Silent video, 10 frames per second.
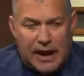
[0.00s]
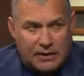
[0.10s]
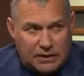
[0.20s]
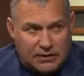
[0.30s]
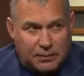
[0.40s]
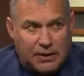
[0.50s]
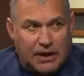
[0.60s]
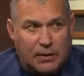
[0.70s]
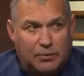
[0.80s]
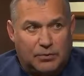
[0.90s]
the athletes being
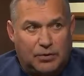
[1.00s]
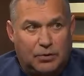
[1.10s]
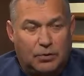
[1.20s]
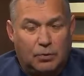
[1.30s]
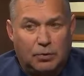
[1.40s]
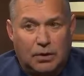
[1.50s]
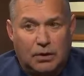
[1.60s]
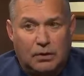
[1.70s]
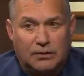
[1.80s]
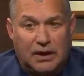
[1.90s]
able
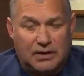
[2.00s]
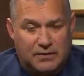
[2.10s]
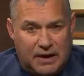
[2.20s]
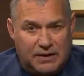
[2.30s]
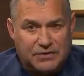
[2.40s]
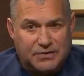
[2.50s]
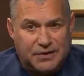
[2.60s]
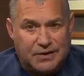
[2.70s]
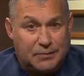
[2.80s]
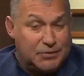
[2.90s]
to take advantage of
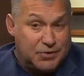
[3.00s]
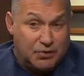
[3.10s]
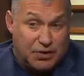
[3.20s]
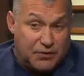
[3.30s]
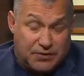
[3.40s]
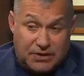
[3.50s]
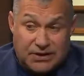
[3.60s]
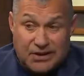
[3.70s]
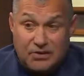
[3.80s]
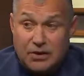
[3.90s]
their image, no different than
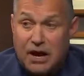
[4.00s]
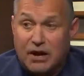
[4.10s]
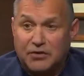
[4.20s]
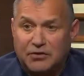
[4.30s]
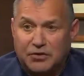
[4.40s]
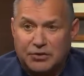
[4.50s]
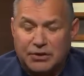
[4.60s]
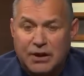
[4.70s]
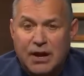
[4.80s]
any other college student.